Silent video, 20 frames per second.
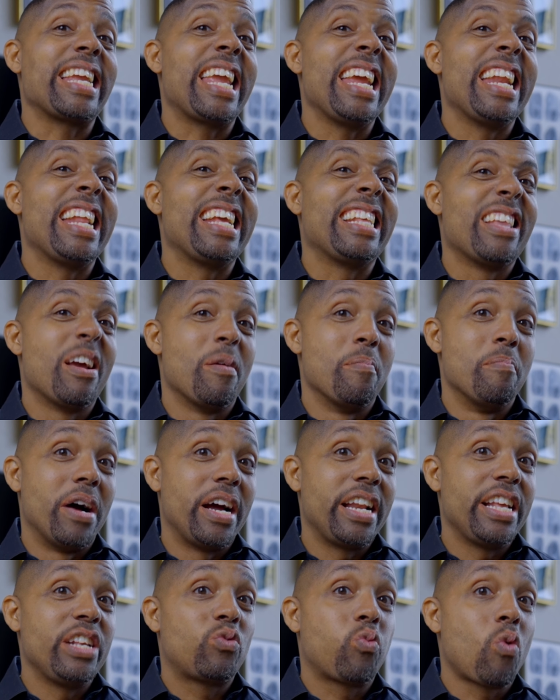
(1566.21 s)
getting their
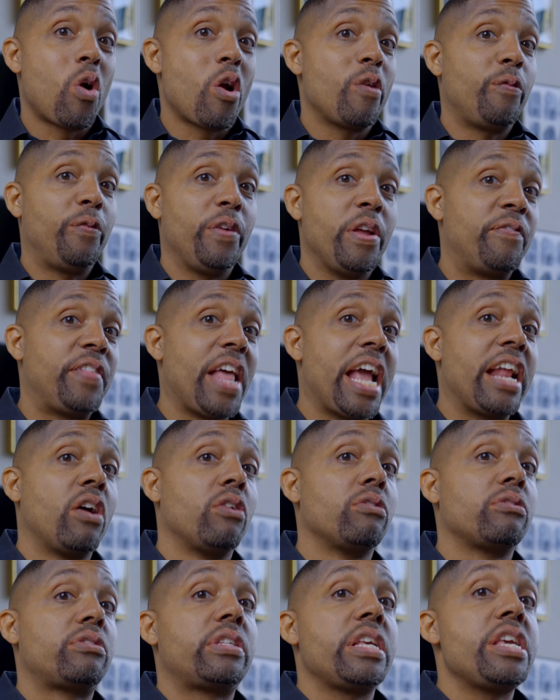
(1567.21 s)
money's worth if they
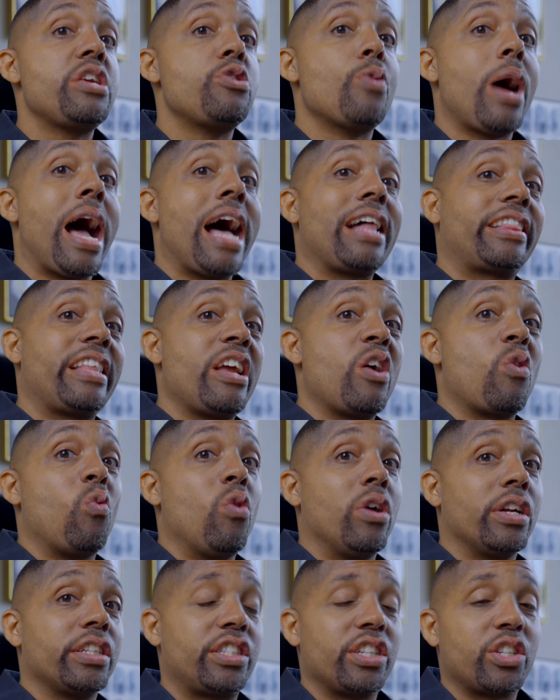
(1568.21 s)
don't see you out there
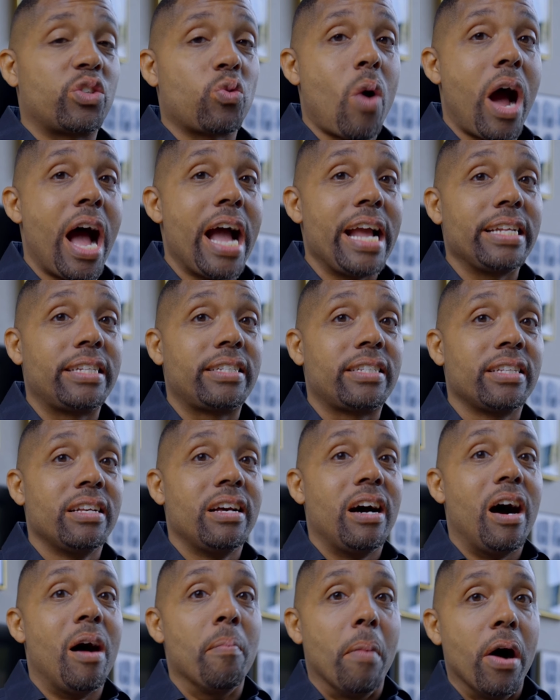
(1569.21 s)
once or twice
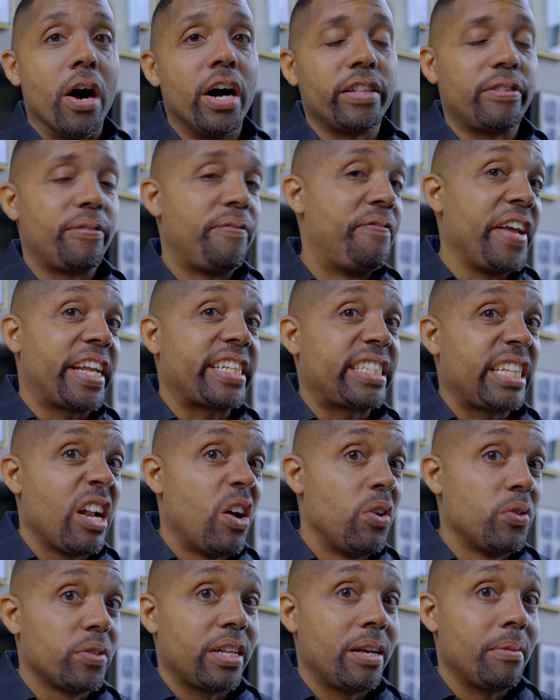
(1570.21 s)
a month fixing
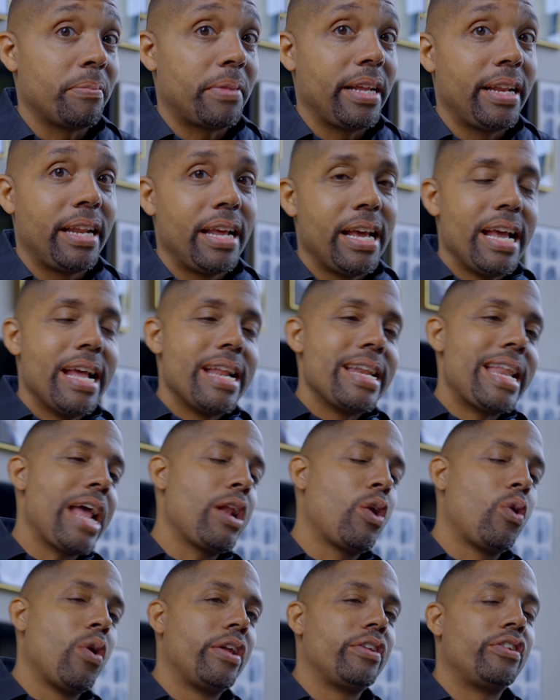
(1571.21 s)
on something. They
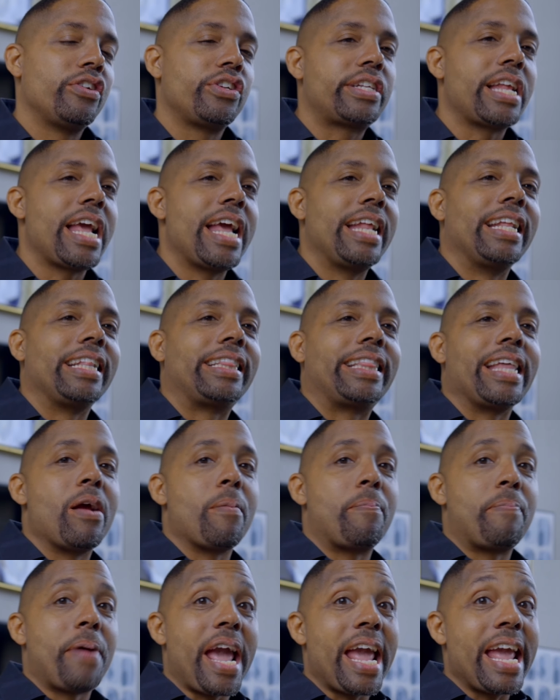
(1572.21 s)
don't understand that they're
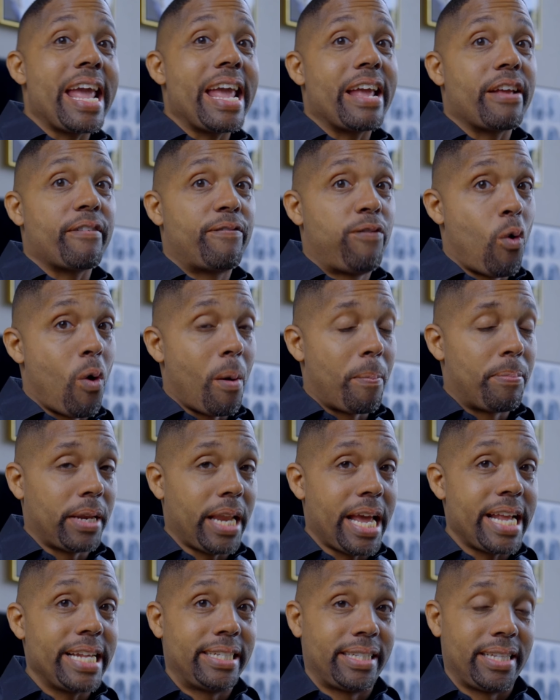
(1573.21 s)
paying for a
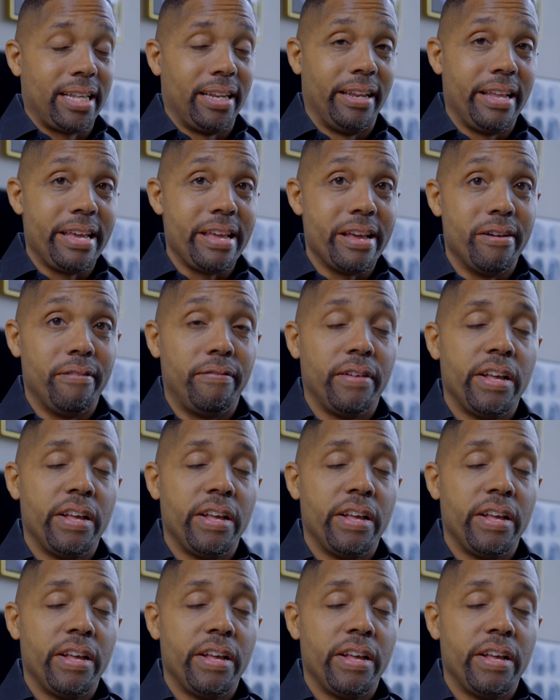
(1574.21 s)
place to live.